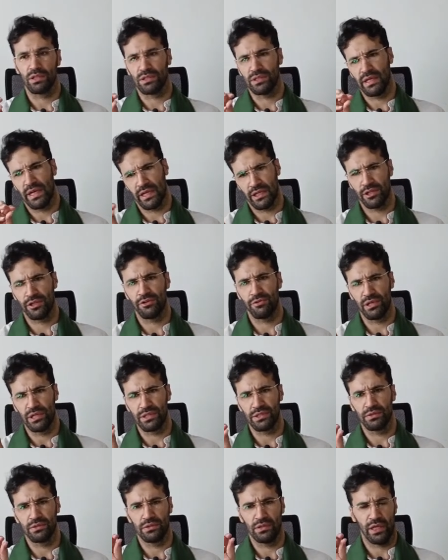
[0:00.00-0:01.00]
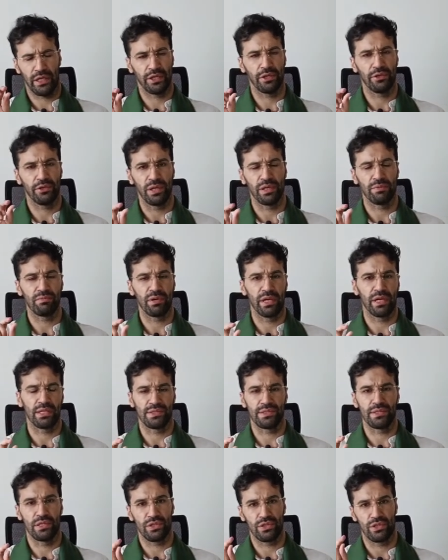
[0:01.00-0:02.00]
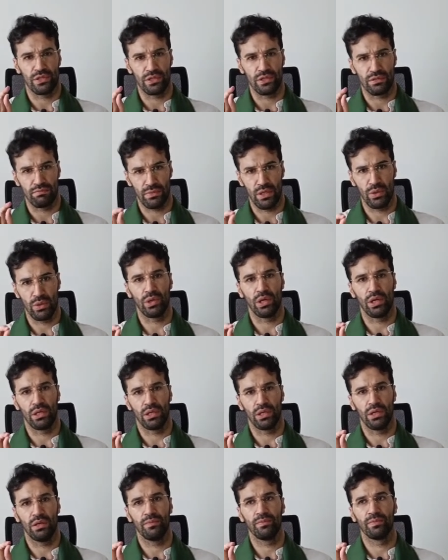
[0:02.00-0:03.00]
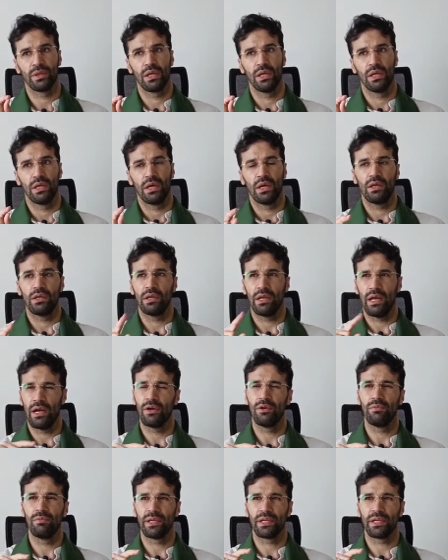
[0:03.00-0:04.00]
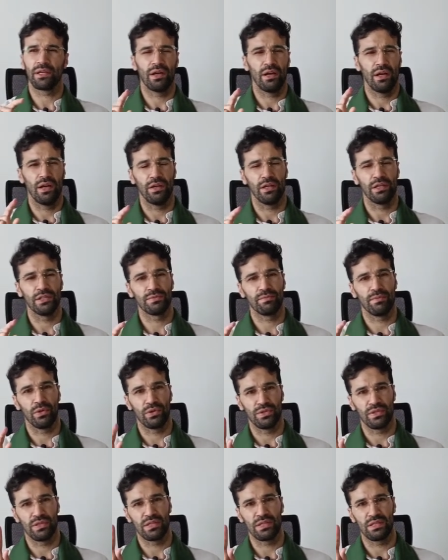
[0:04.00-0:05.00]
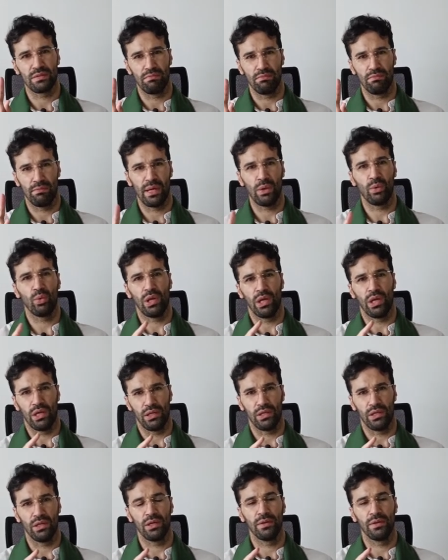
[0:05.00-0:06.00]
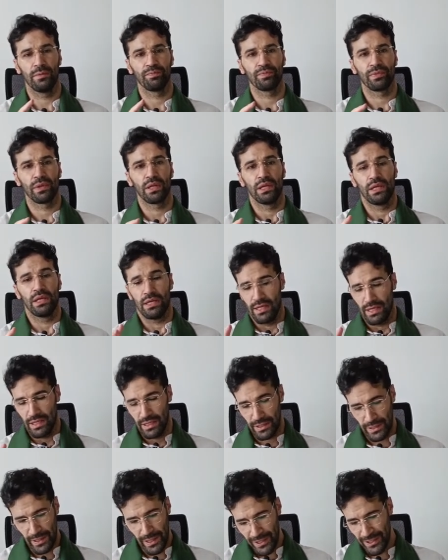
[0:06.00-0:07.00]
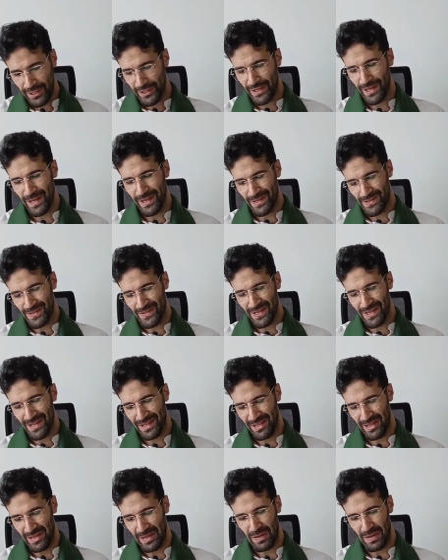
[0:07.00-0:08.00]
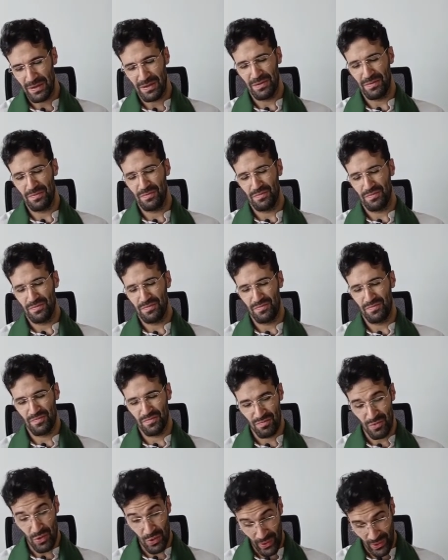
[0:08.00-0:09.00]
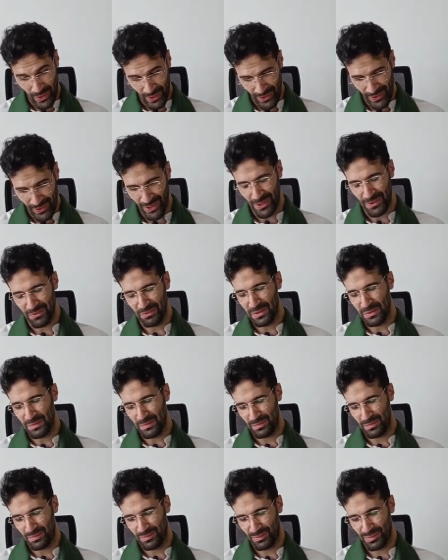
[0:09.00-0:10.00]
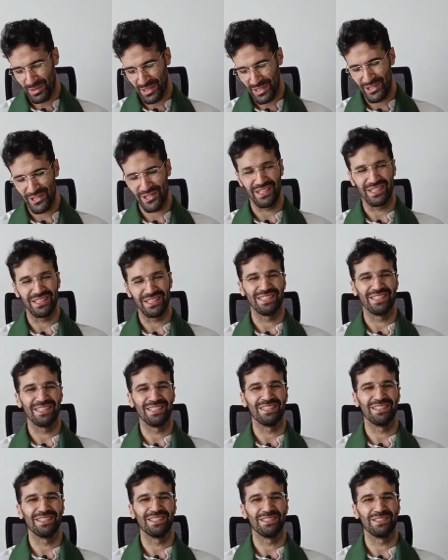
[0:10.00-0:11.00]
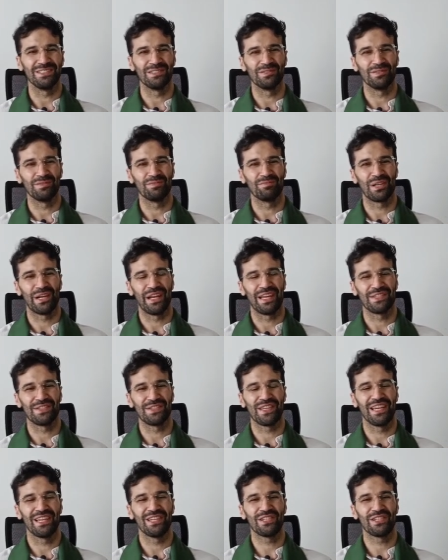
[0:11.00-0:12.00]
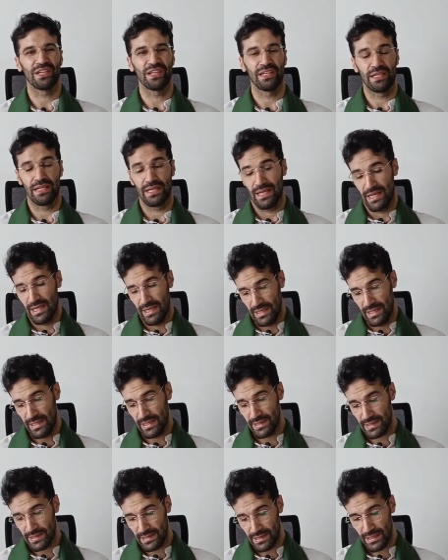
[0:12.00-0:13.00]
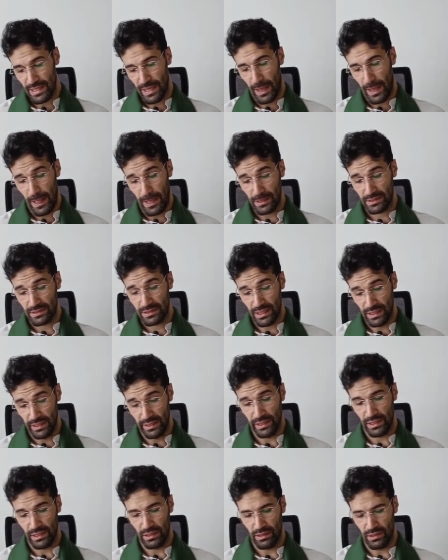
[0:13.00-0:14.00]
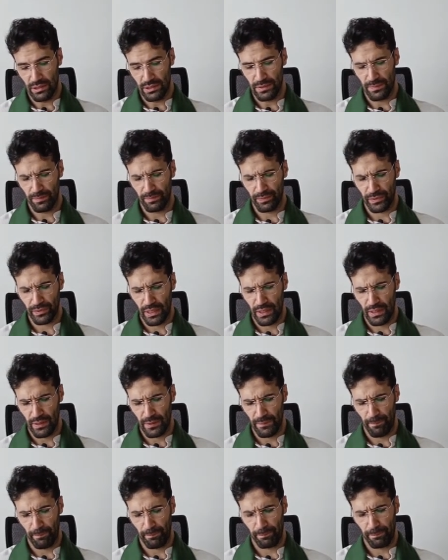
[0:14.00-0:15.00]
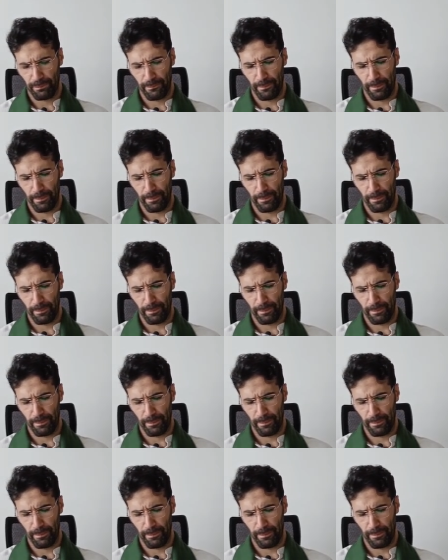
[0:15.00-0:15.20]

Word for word: What the accurate accurate pronunciation is Maulana. In Arabic, I, I suppose it is Maulana. In any case, uh, Maulana, with Persian uh, pronunciation, is uh, telling God, um,